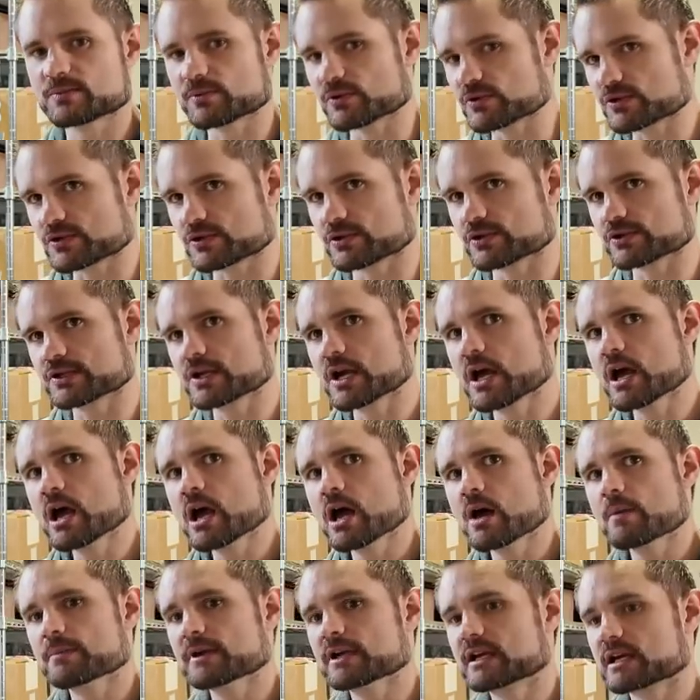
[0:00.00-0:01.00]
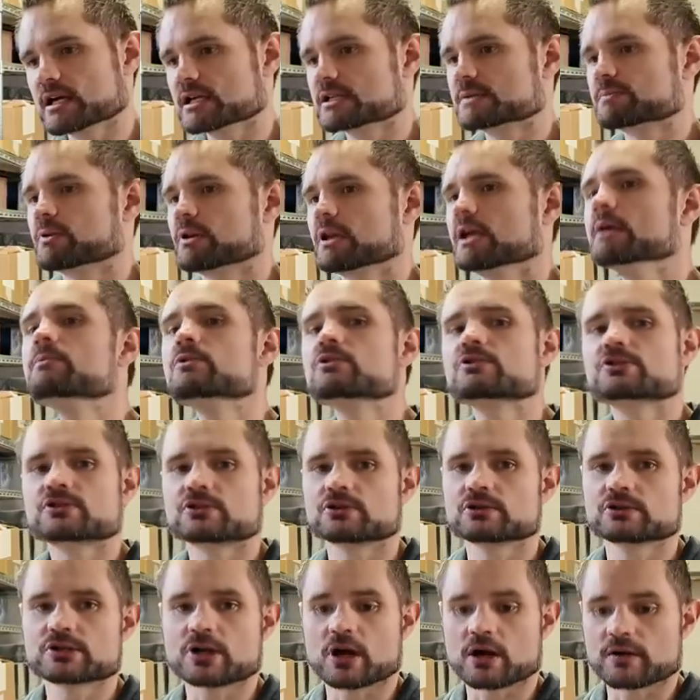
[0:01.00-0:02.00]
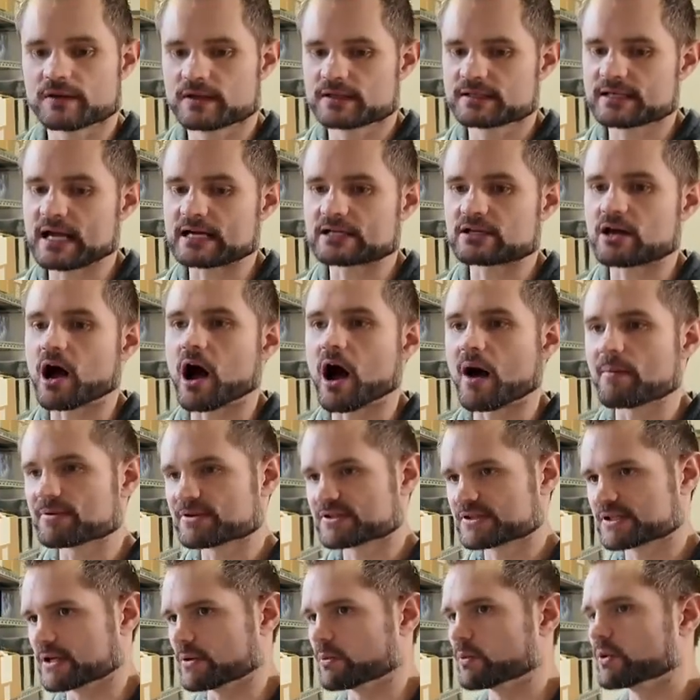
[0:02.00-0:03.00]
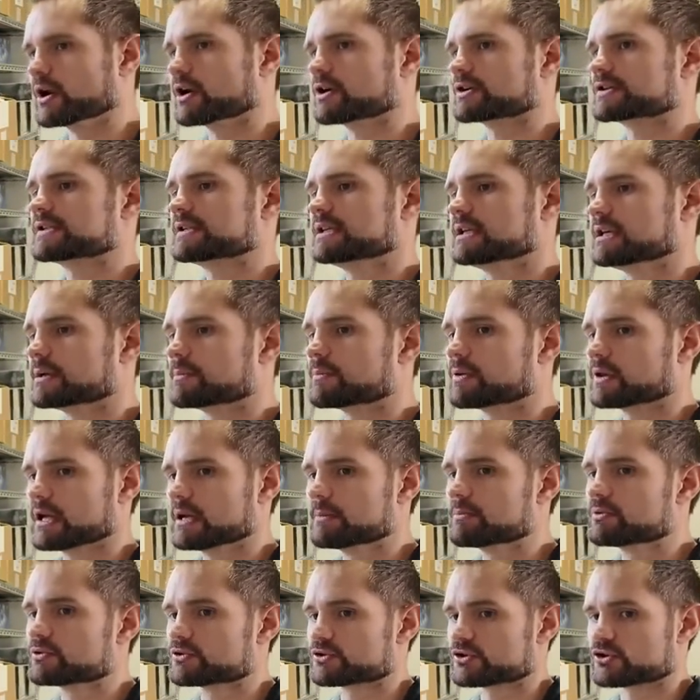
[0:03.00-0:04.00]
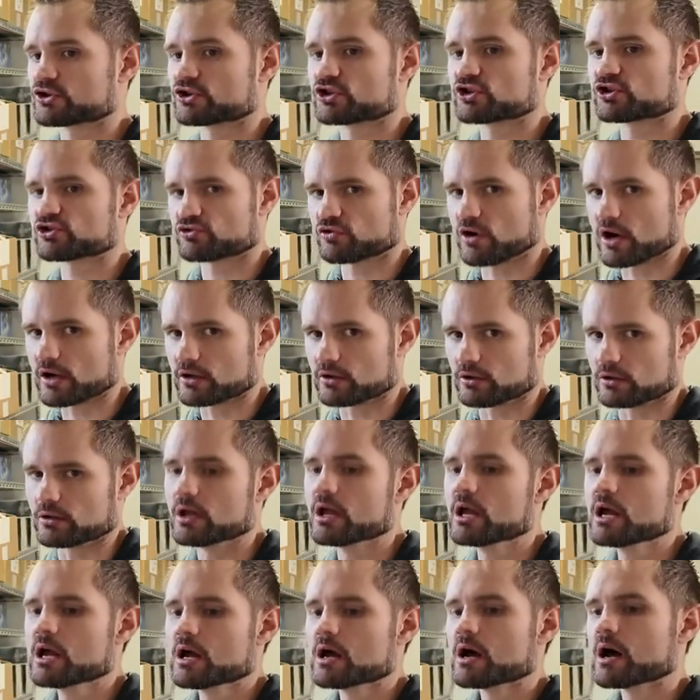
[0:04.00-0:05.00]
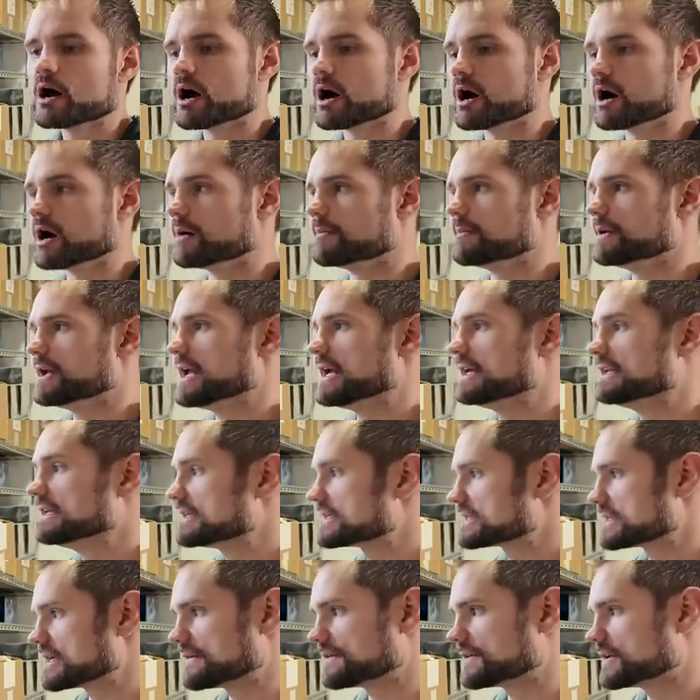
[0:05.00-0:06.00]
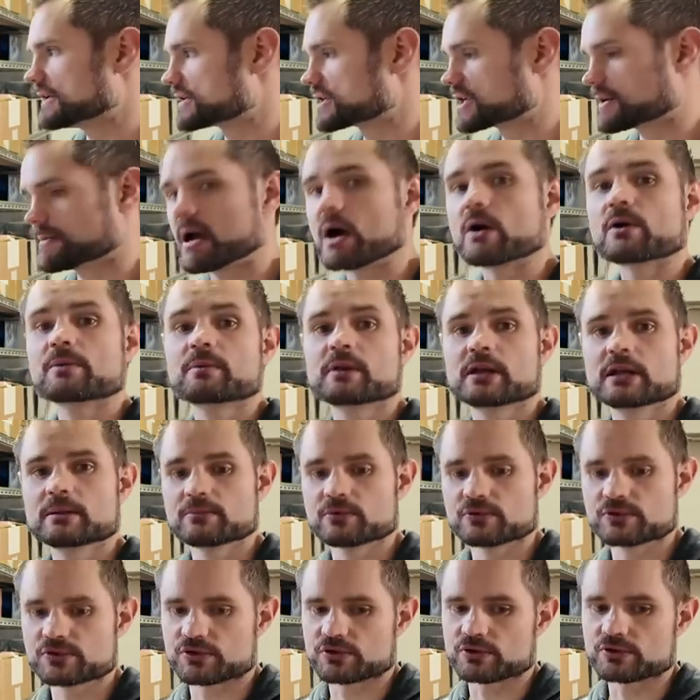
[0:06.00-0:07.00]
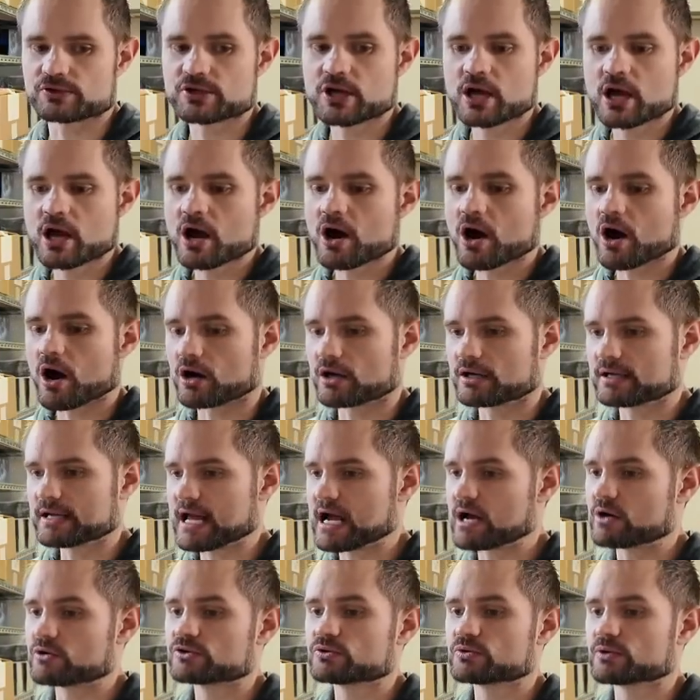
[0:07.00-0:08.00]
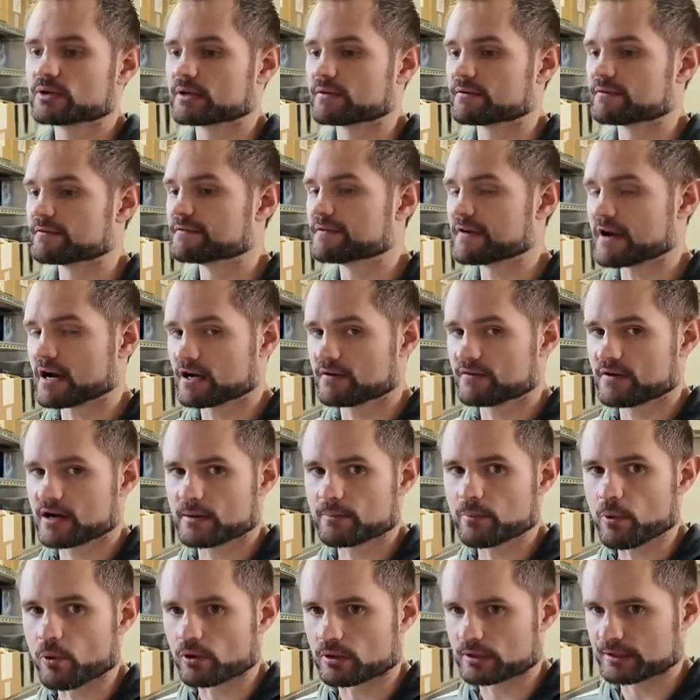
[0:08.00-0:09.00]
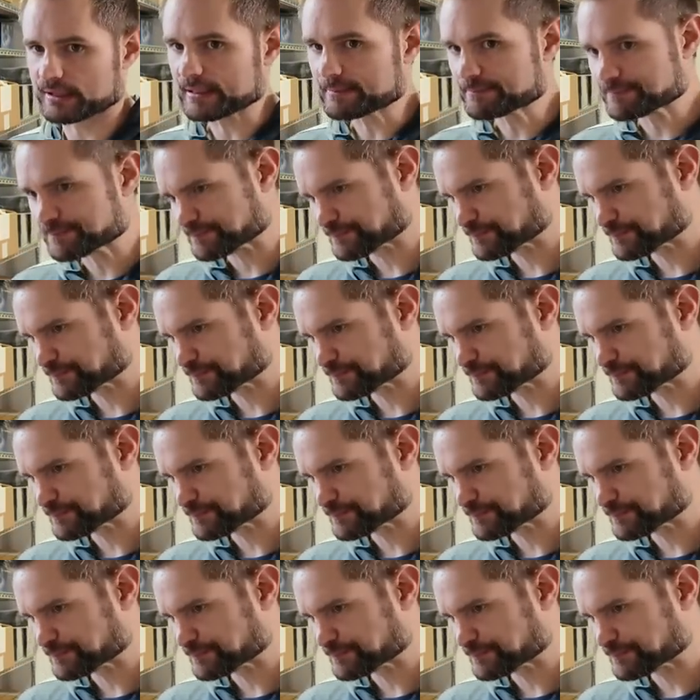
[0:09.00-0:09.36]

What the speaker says: boosters because play boosters are the exact opposite. We are seeing play boosters struggle. Any set that has come out with play boosters are now doing very, very poorly.